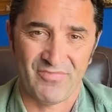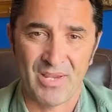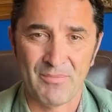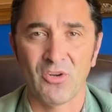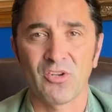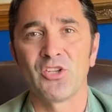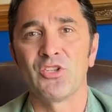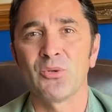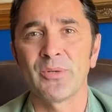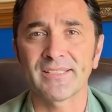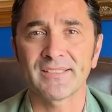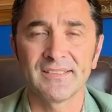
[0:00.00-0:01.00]
I'm not going to
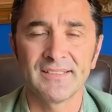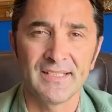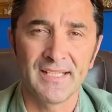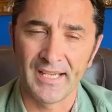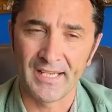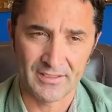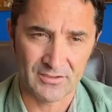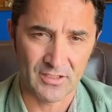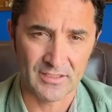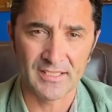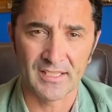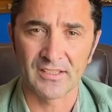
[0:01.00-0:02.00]
do it, and he's
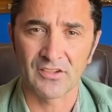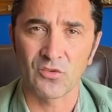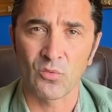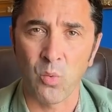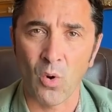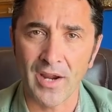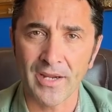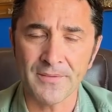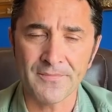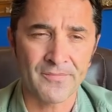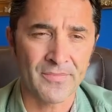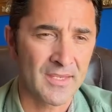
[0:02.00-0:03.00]
going to tell us why,